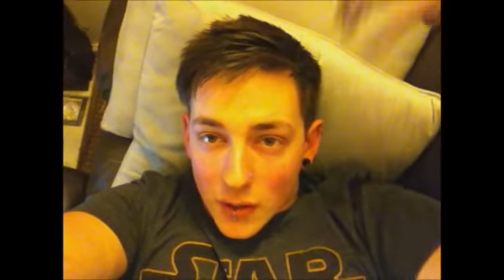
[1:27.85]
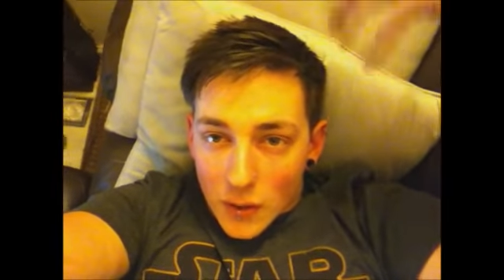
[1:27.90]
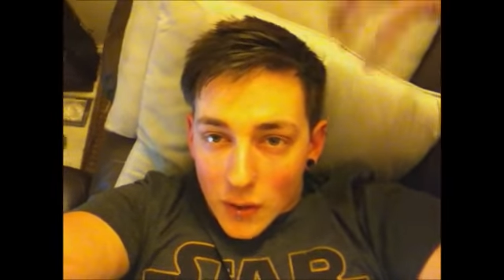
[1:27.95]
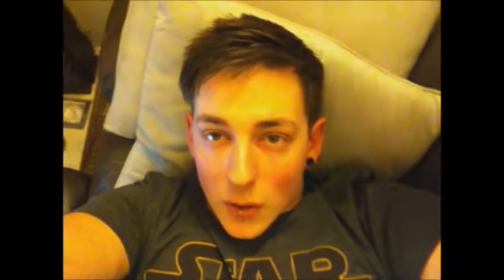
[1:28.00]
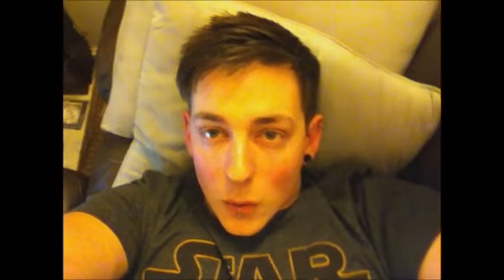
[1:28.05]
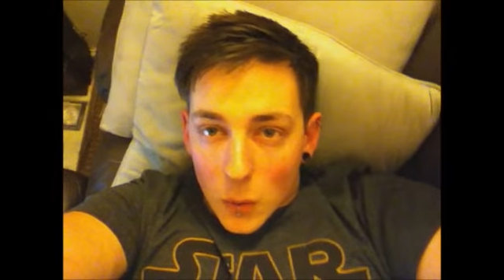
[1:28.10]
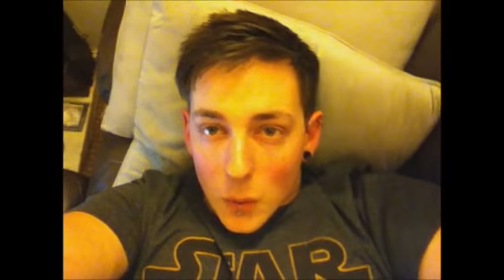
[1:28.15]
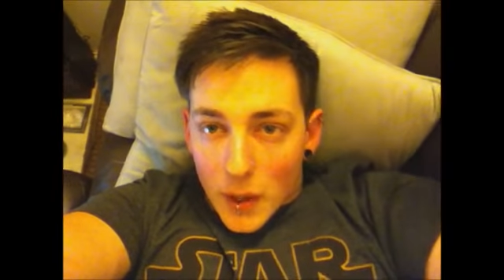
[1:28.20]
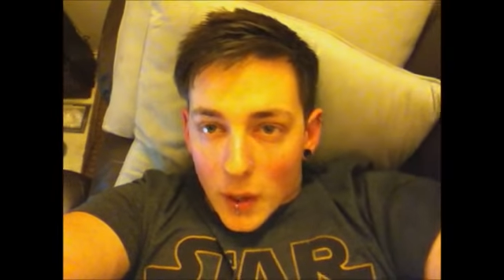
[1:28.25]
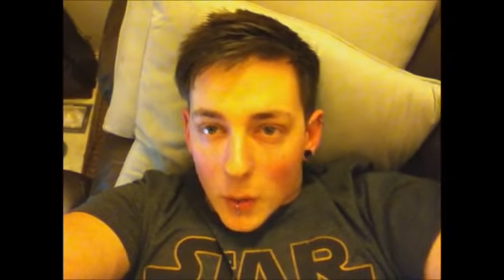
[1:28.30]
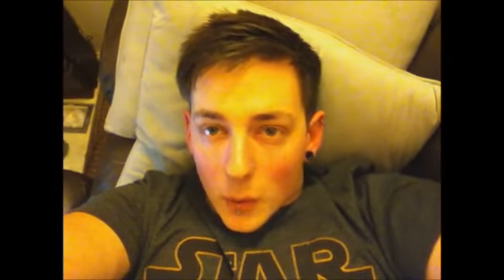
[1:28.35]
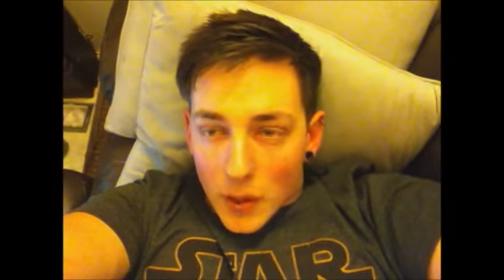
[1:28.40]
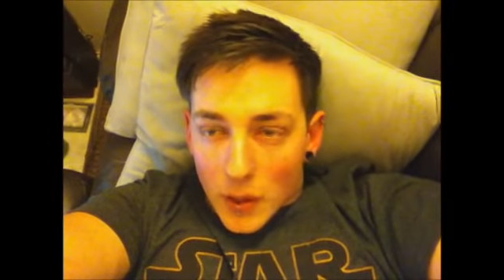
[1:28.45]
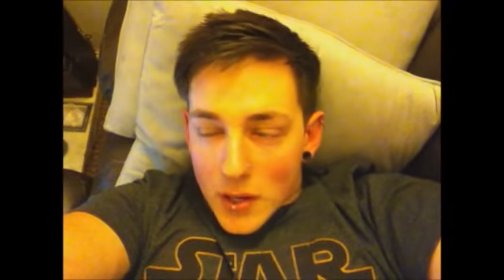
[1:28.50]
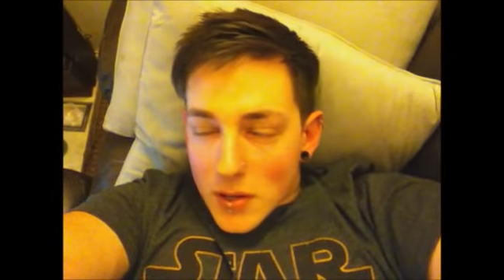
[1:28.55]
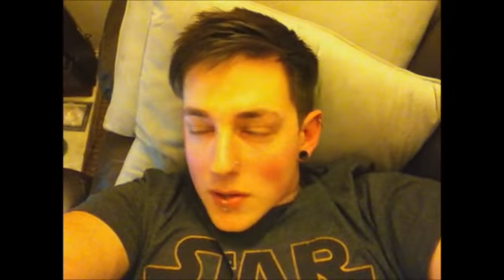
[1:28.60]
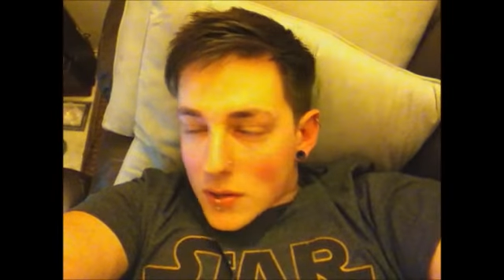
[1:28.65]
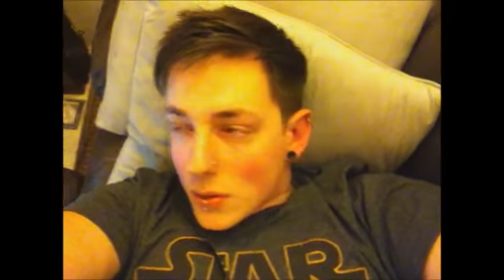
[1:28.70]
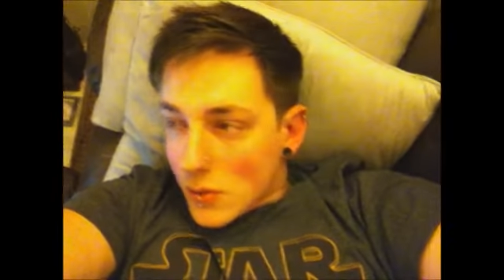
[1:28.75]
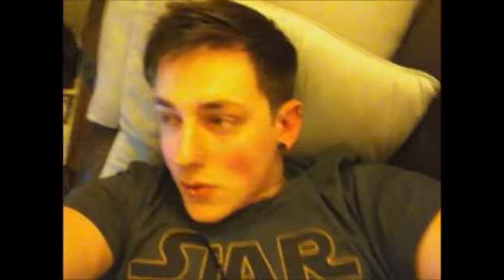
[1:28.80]
will go well
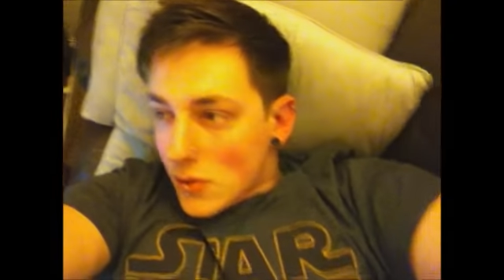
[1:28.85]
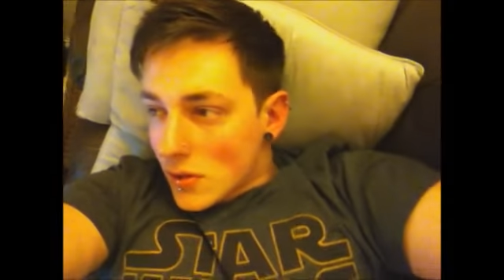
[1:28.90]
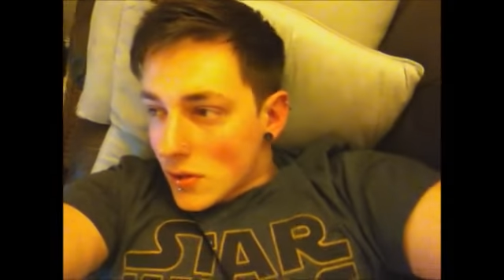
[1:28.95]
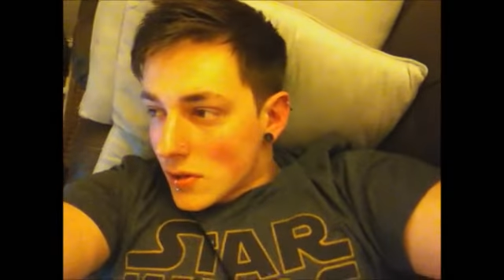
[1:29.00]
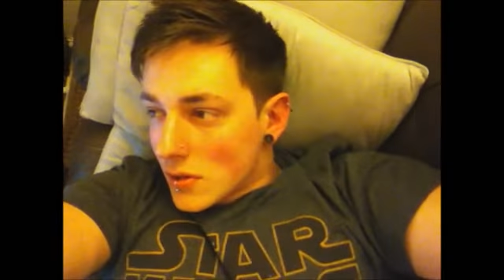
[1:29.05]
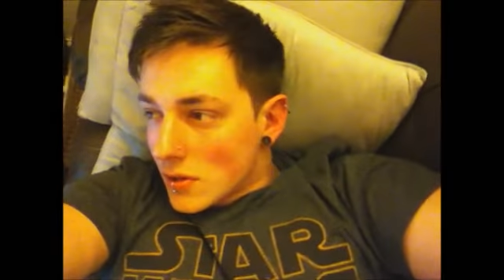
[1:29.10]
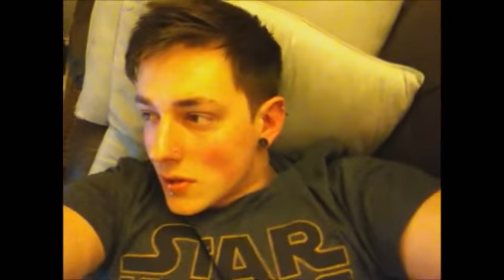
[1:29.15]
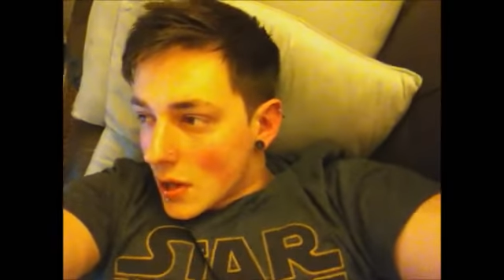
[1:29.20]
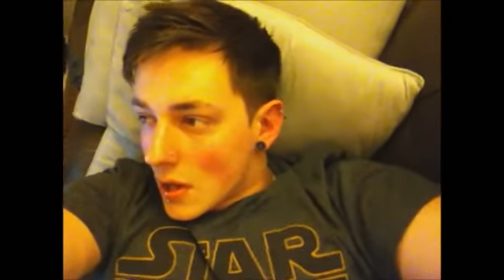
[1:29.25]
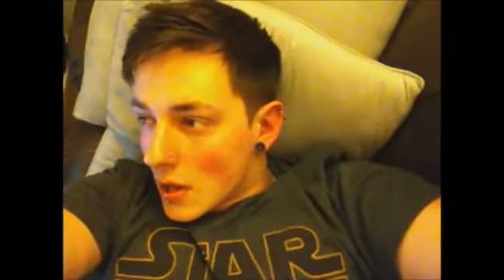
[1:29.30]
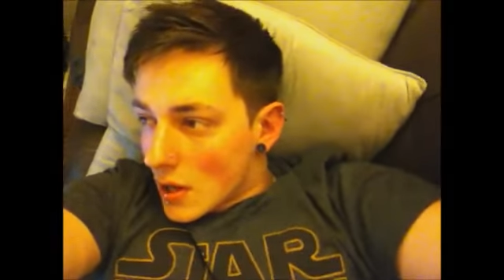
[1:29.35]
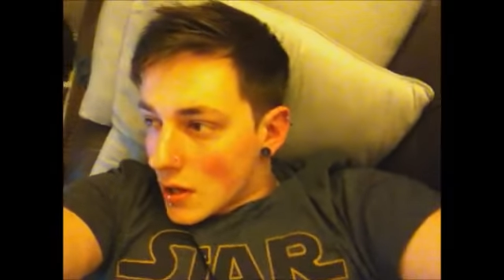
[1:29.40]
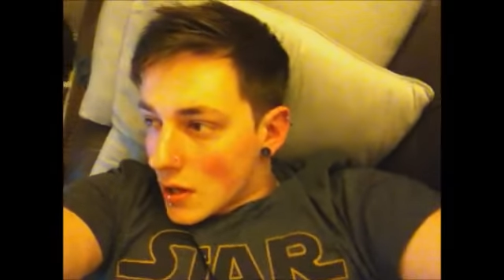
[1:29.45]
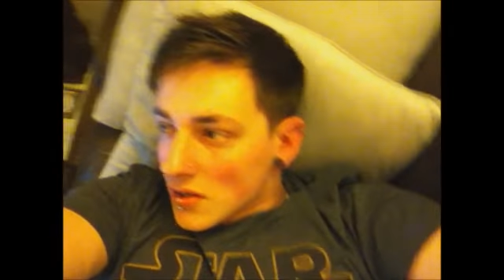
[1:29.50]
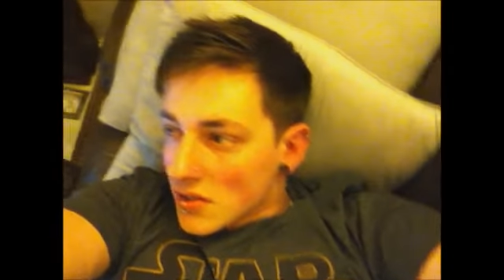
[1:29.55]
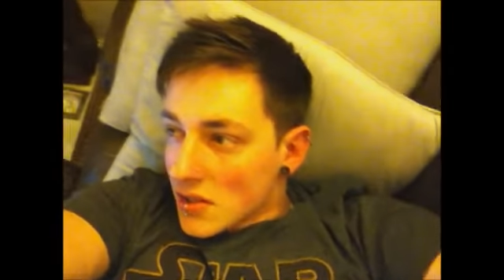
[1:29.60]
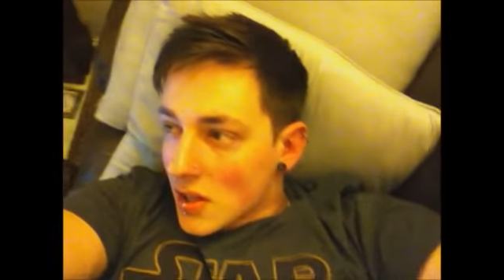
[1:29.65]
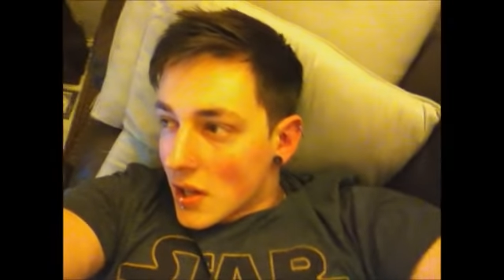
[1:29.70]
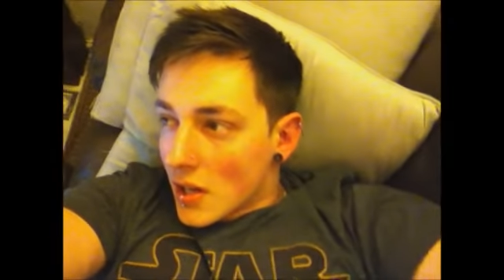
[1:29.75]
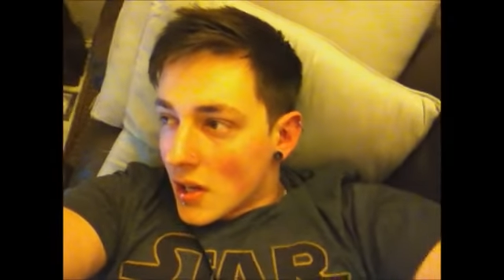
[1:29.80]
with, such as,
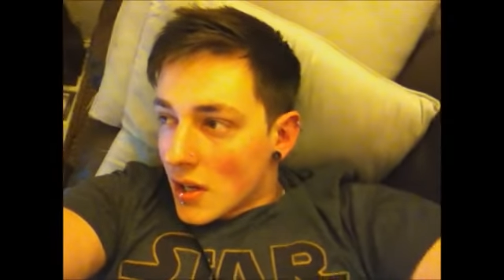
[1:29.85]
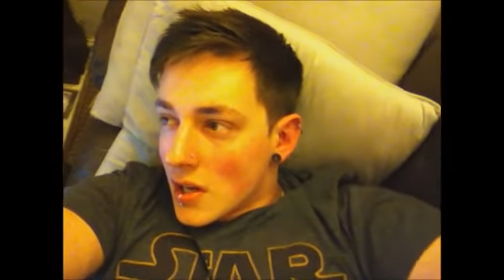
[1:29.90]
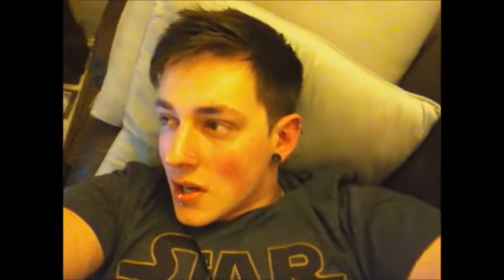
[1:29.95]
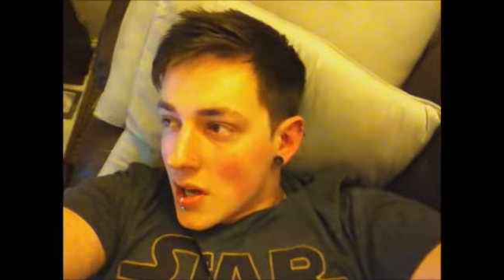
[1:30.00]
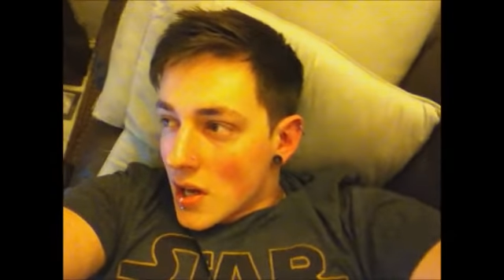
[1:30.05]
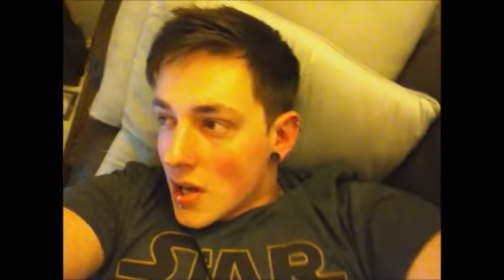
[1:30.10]
say,